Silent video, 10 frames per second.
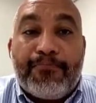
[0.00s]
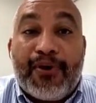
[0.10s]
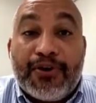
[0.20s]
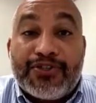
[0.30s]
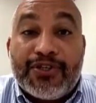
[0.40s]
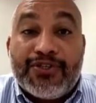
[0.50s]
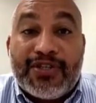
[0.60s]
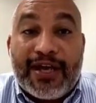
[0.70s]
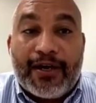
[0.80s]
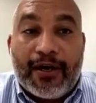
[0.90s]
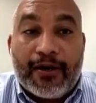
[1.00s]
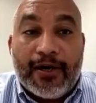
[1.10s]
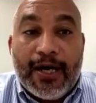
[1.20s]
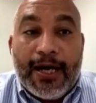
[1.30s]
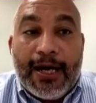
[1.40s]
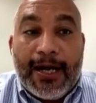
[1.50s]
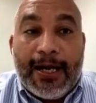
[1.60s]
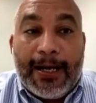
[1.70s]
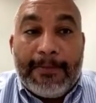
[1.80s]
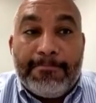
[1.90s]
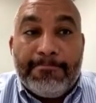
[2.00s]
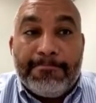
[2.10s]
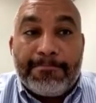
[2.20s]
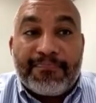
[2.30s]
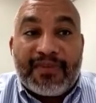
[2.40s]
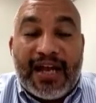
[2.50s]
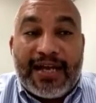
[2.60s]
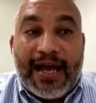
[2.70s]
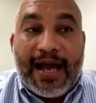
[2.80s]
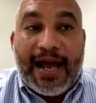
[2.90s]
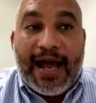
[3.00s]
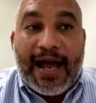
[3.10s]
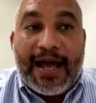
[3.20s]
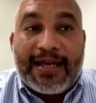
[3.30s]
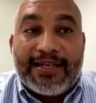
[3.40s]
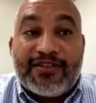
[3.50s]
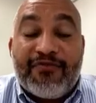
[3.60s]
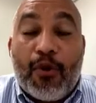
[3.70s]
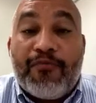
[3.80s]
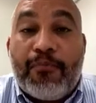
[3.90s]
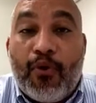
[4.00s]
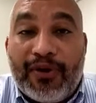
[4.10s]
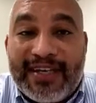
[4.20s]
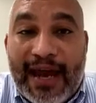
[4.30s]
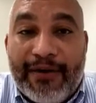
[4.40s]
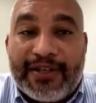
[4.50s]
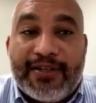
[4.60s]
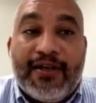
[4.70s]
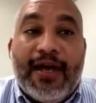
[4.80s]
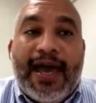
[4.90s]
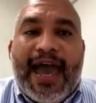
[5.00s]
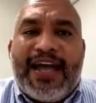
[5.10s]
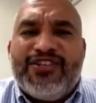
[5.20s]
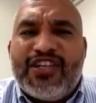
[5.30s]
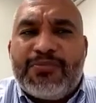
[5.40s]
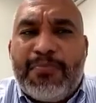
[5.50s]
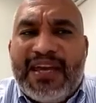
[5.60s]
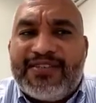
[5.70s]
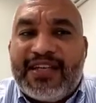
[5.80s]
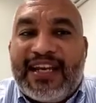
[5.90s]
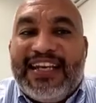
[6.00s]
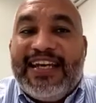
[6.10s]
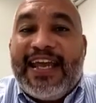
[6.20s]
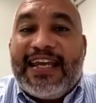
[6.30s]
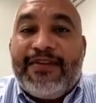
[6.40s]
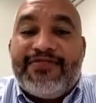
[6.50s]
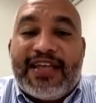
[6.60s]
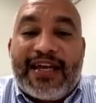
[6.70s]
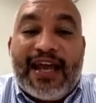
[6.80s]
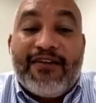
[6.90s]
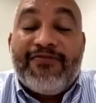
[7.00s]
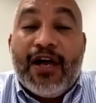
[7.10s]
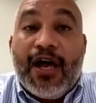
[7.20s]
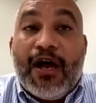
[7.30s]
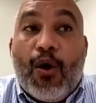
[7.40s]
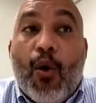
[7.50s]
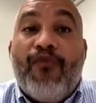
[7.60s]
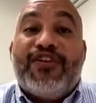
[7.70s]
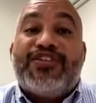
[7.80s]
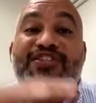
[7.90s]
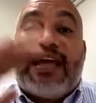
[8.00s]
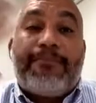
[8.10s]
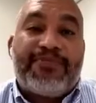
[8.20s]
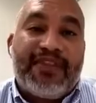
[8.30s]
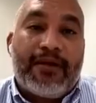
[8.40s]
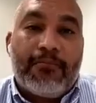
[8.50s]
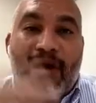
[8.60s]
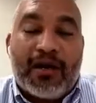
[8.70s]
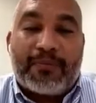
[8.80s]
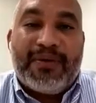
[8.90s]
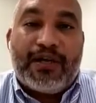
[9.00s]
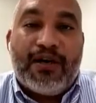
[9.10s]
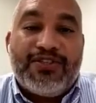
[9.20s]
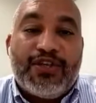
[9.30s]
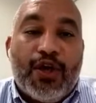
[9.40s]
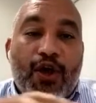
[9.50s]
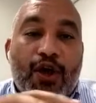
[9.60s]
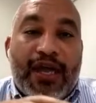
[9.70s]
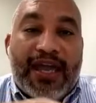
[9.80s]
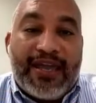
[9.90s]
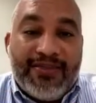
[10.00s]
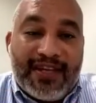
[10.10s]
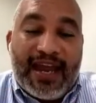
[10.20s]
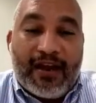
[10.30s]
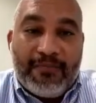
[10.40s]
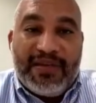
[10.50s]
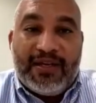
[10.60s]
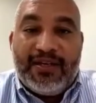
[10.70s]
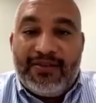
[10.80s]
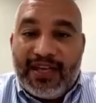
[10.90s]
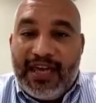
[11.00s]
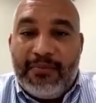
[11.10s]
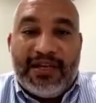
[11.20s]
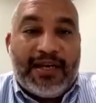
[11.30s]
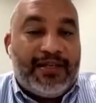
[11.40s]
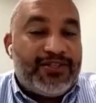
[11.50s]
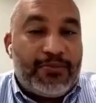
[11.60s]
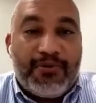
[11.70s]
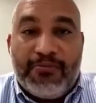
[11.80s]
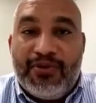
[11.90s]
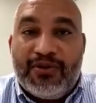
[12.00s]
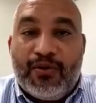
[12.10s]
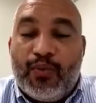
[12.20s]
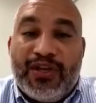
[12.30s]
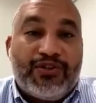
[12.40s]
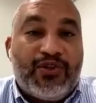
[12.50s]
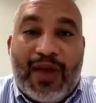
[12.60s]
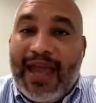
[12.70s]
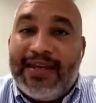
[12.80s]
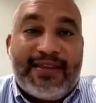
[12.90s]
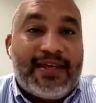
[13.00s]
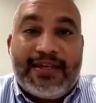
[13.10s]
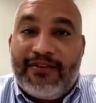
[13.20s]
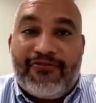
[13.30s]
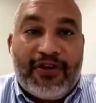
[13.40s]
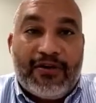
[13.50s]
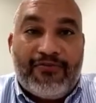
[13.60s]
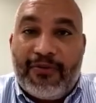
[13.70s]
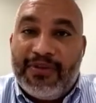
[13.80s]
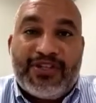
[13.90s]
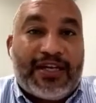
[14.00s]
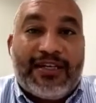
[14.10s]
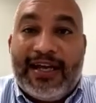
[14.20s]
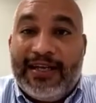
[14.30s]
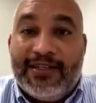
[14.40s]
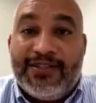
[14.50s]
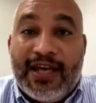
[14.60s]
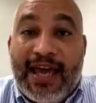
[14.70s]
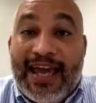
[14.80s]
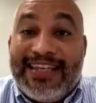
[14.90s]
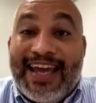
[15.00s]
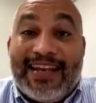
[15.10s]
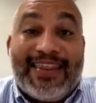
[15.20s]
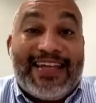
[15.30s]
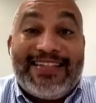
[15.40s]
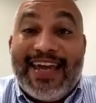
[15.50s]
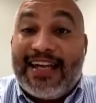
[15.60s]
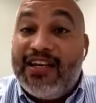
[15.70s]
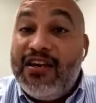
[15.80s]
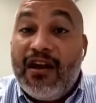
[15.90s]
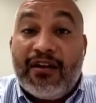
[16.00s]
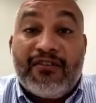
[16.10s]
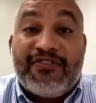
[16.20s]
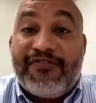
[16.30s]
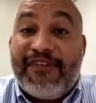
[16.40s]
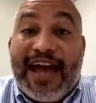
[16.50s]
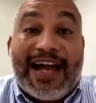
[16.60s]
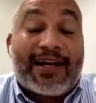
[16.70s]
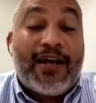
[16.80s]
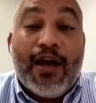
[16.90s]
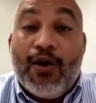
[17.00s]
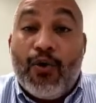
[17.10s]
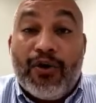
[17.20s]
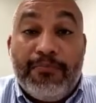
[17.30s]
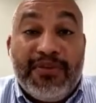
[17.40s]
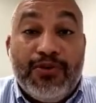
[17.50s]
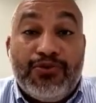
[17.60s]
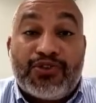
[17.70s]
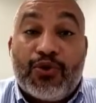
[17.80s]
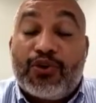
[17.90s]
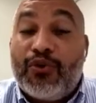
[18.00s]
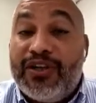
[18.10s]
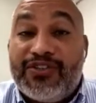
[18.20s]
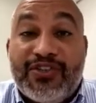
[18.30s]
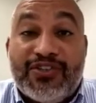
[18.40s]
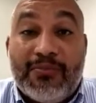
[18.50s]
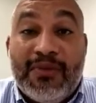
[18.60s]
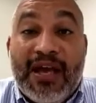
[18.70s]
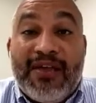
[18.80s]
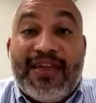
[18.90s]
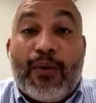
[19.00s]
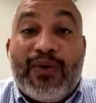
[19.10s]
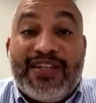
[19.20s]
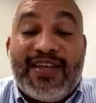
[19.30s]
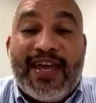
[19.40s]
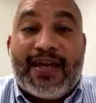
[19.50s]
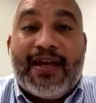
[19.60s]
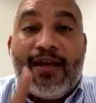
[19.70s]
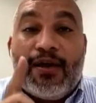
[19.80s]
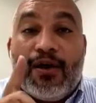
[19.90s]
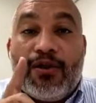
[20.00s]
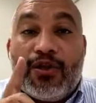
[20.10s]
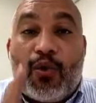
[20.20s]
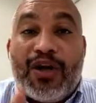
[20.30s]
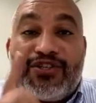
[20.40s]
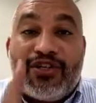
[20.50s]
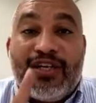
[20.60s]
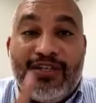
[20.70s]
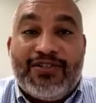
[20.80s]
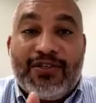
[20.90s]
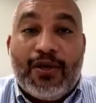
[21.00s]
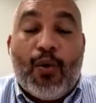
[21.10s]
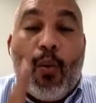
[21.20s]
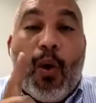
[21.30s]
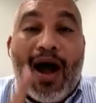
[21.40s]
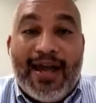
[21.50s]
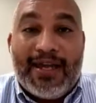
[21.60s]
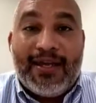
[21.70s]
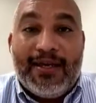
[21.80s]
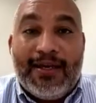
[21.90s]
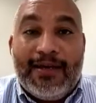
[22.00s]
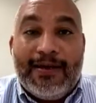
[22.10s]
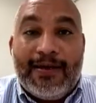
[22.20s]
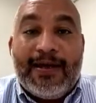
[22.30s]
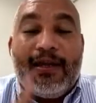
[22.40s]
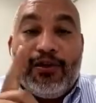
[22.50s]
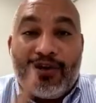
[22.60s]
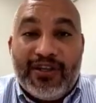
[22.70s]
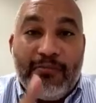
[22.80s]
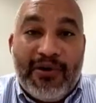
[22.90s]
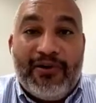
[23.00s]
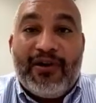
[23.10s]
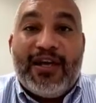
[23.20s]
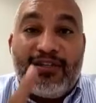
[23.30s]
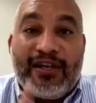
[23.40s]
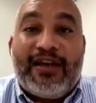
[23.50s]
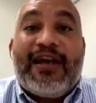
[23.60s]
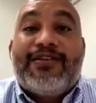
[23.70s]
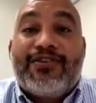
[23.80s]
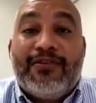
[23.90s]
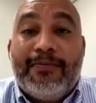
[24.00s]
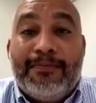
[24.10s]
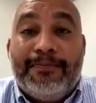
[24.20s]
persons that are, I guess, of poor character, and just basically natives that have overstepped their mark. Because in the Caribbean, in the Cayman Islands, in Bermuda, we don't do anything different from the Channel Islands, and yet they take none of the flack or abuse or criticism that we take. The question is, why? Look in the mirror and you'll get your answer.